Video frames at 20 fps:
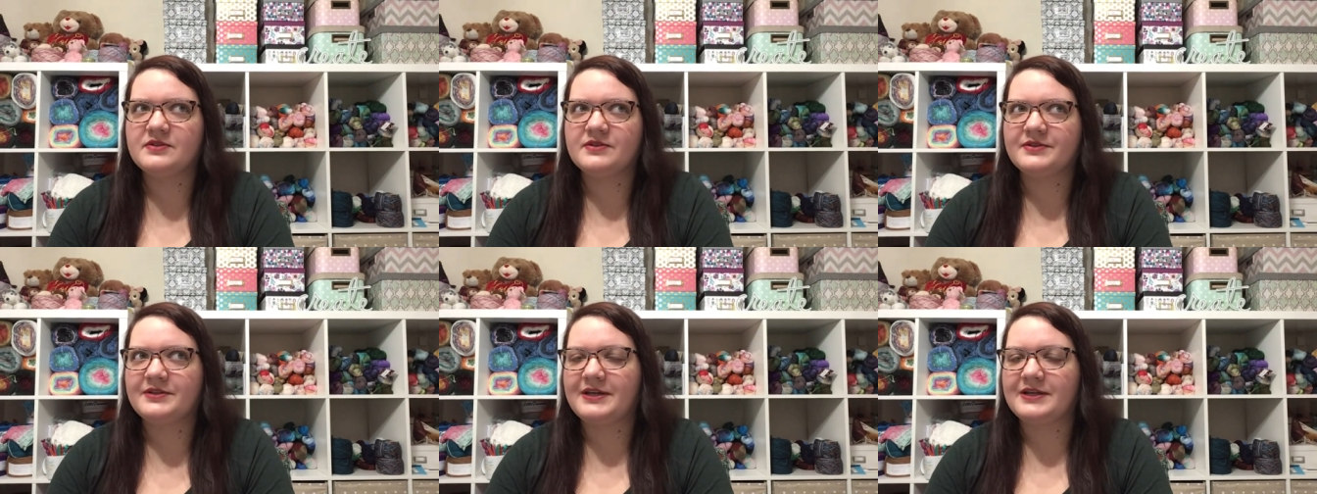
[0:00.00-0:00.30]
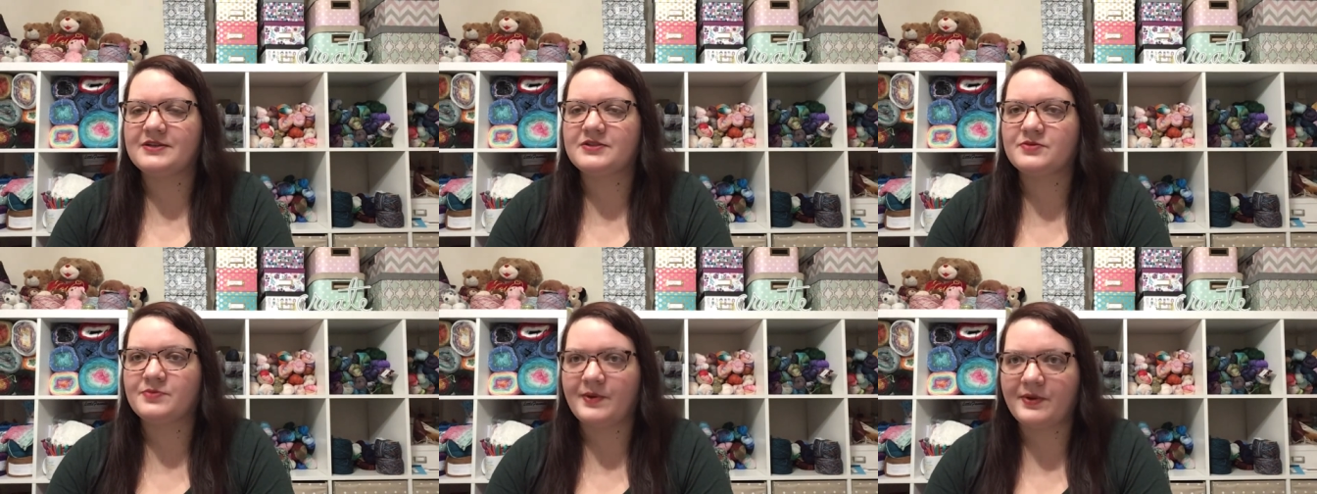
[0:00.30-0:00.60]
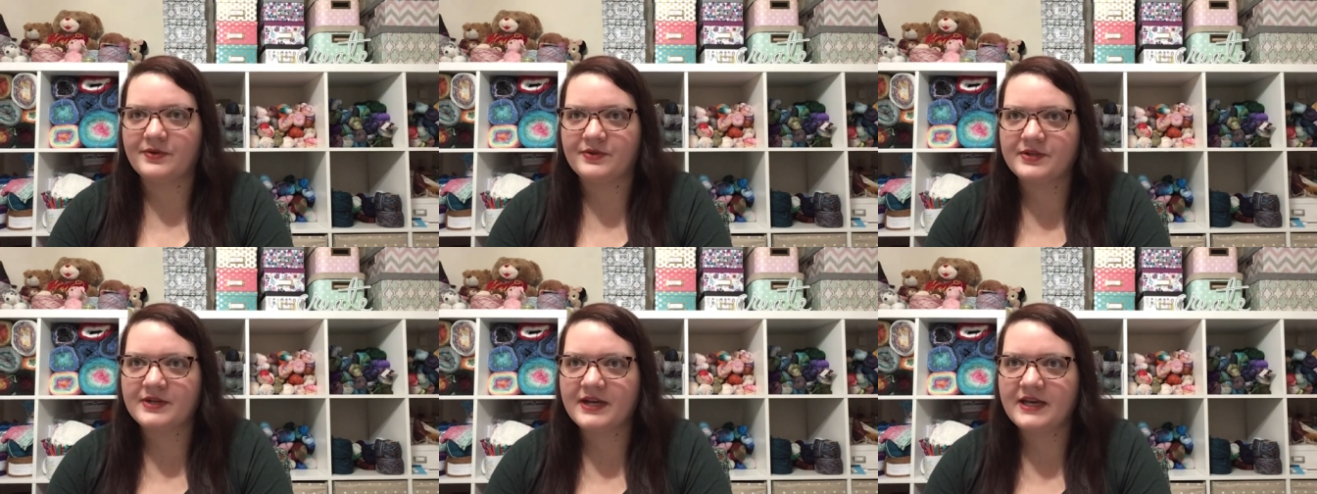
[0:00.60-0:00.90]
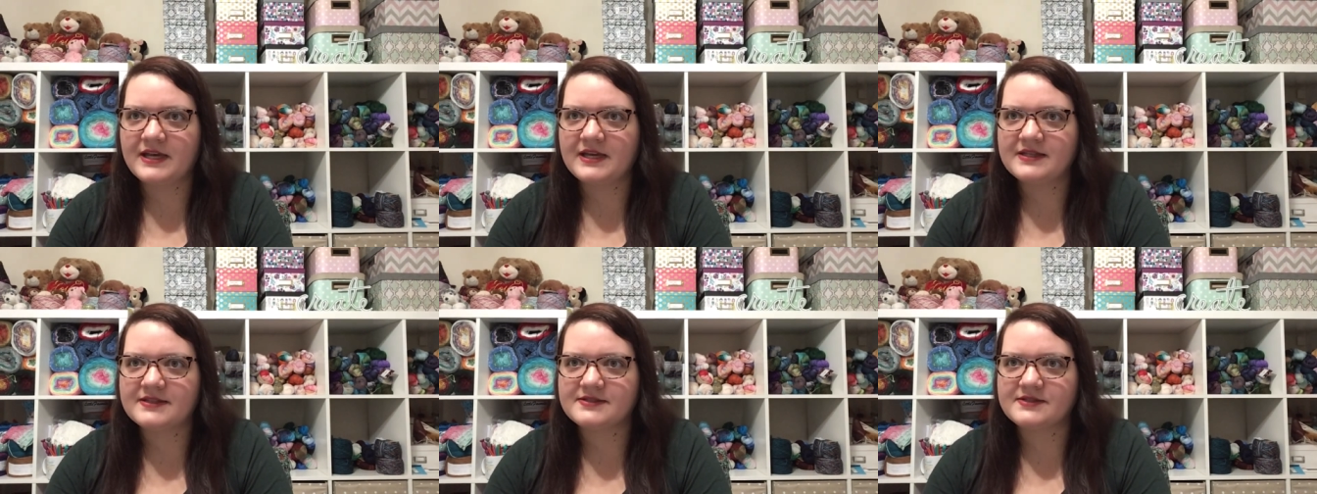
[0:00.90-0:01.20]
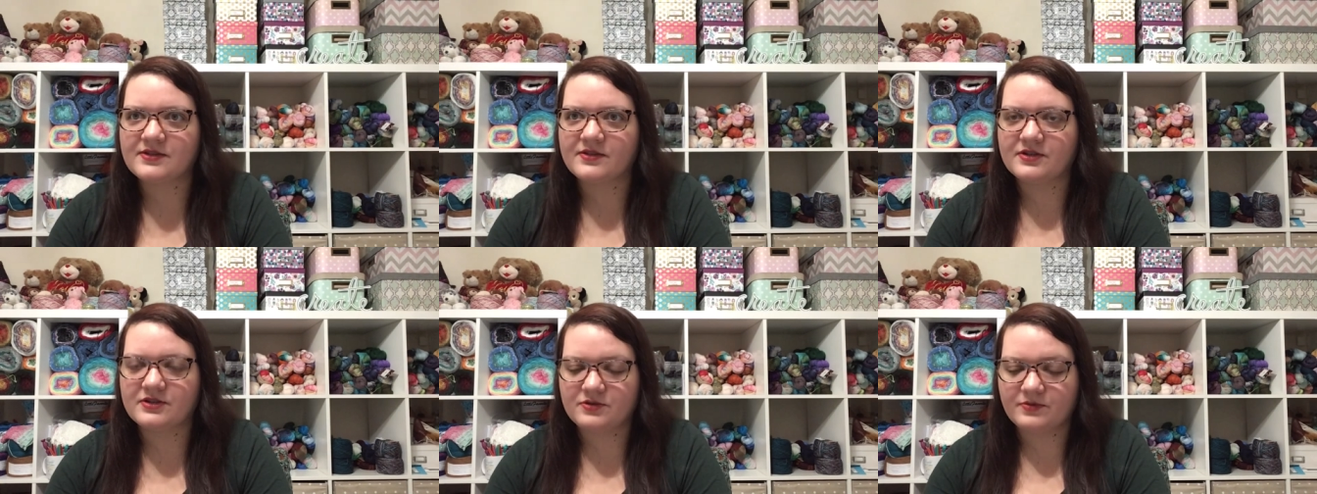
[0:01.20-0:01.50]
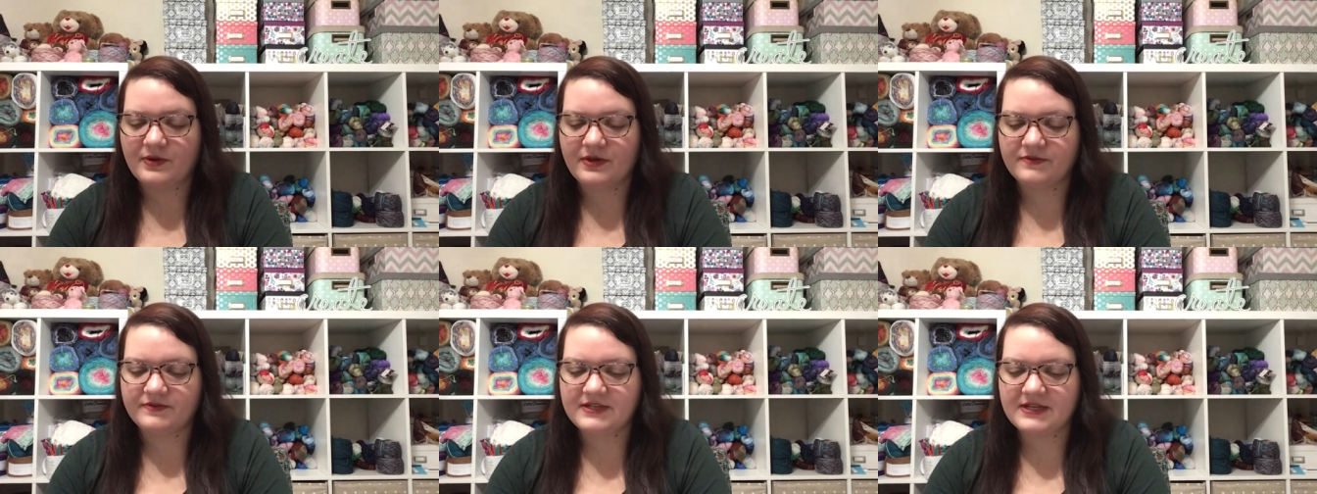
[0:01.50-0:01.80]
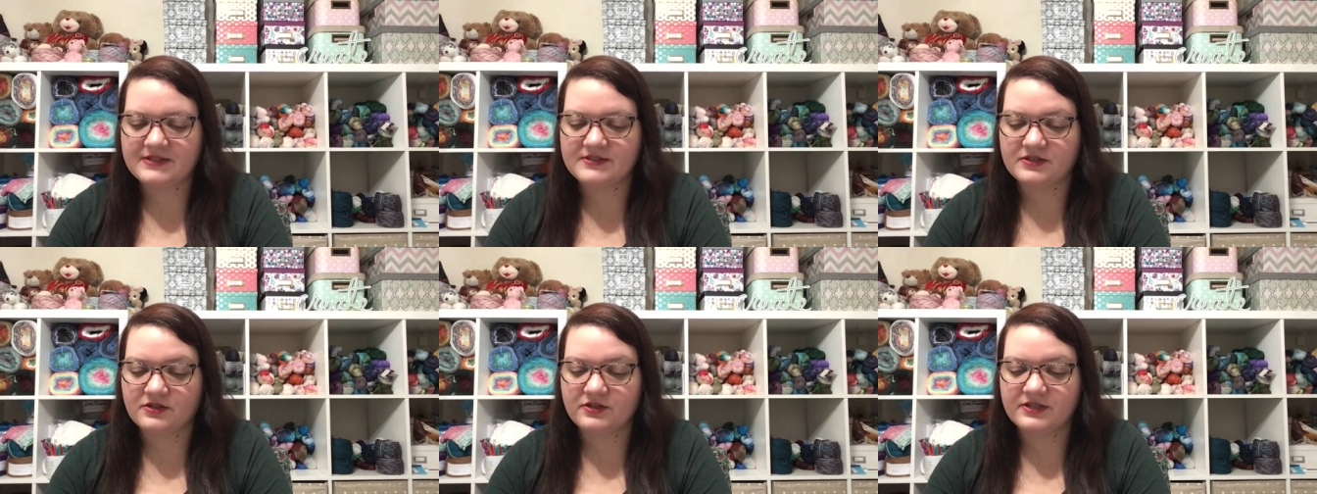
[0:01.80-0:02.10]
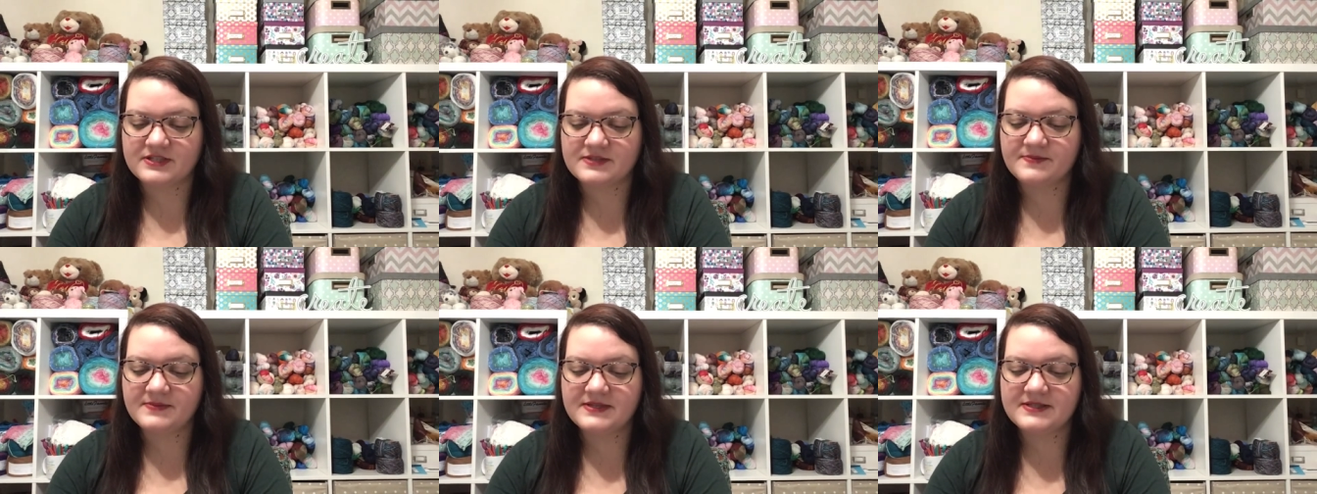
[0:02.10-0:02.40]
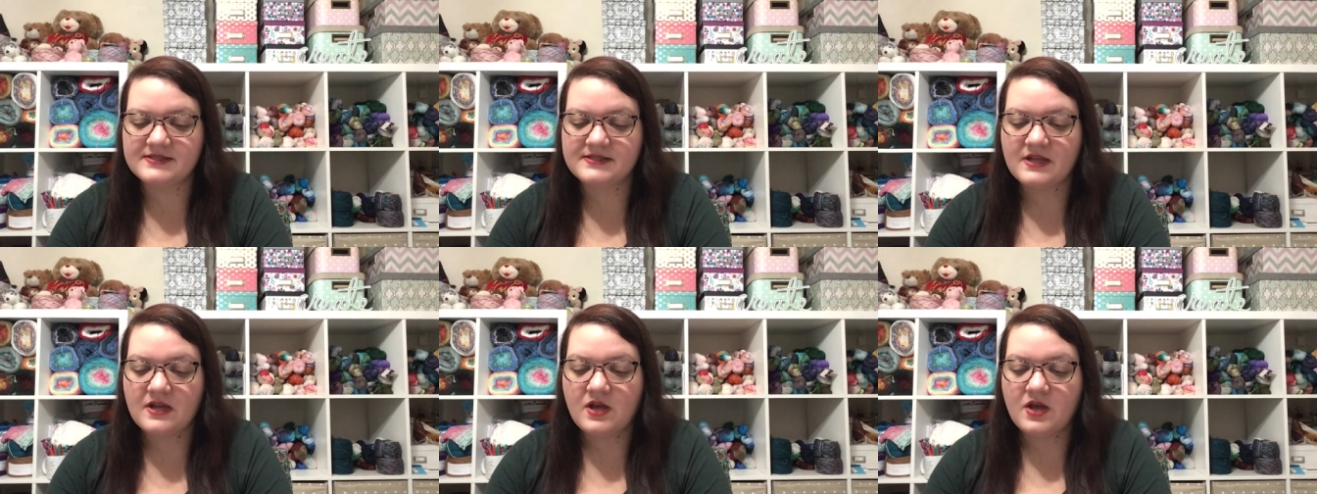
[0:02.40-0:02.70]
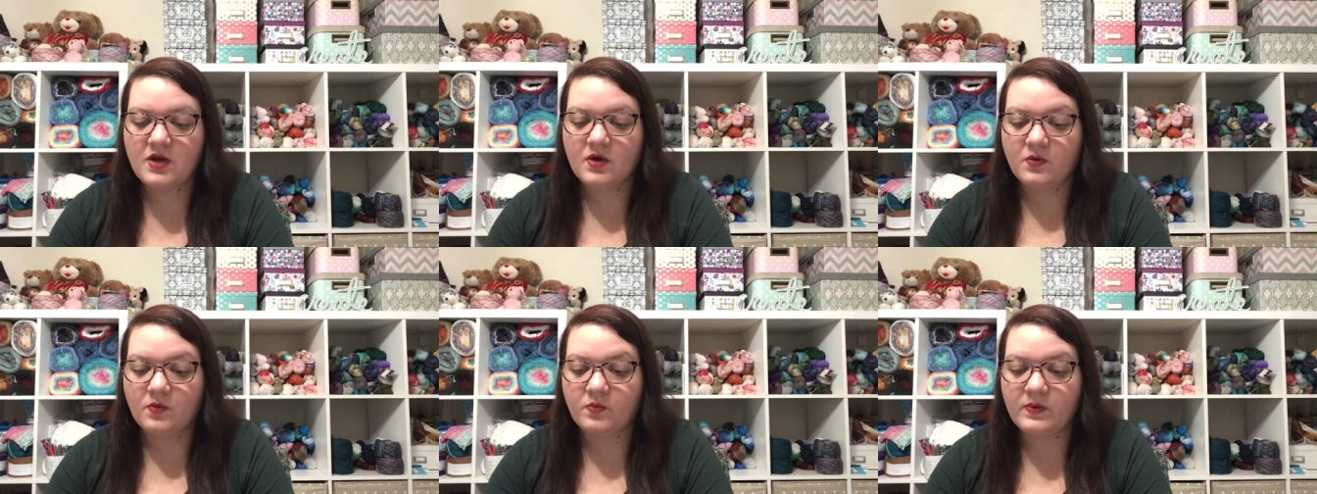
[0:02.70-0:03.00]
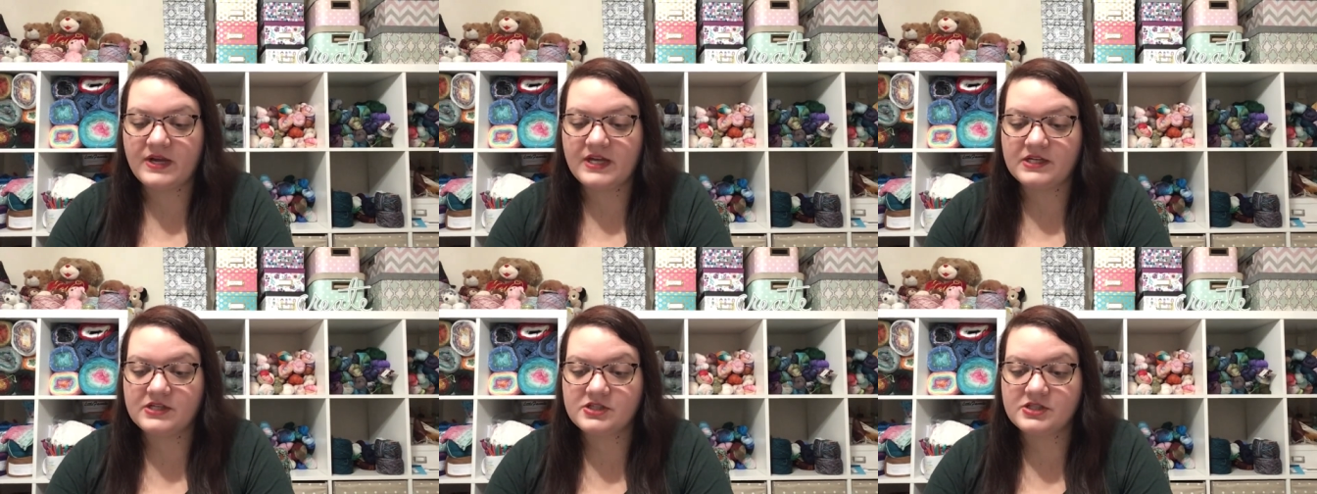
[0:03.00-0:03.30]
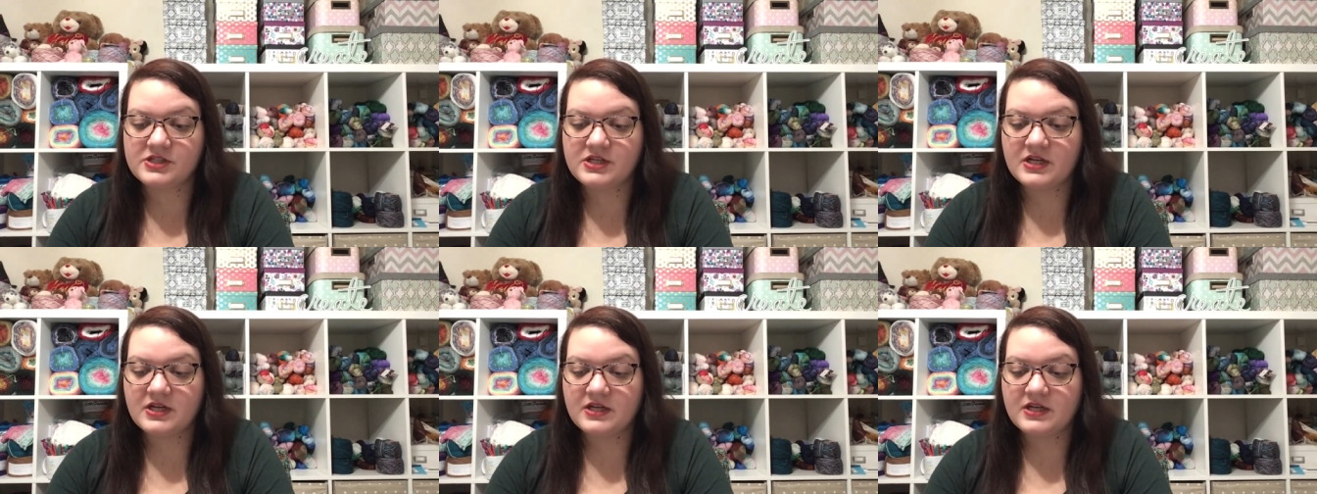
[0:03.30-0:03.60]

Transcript: like 12th night, so the 12 days of Christmas, which